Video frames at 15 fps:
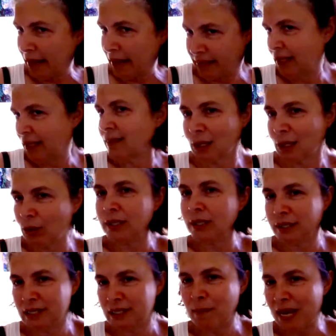I think the
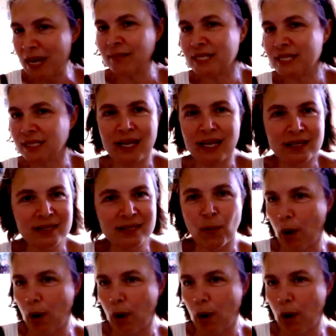Gülenists made the mistake, like,